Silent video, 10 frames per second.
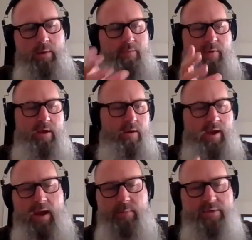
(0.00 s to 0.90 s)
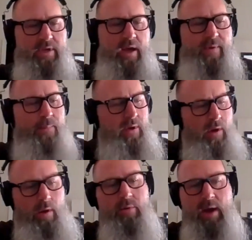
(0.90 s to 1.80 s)
video camera stuff. I'm going to go
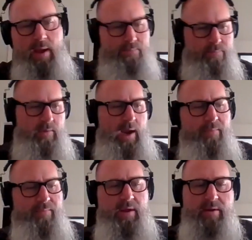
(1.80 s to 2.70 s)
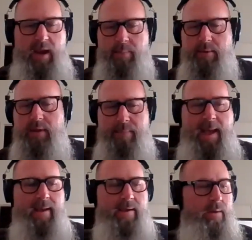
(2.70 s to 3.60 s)
home and grab a video camera and come back.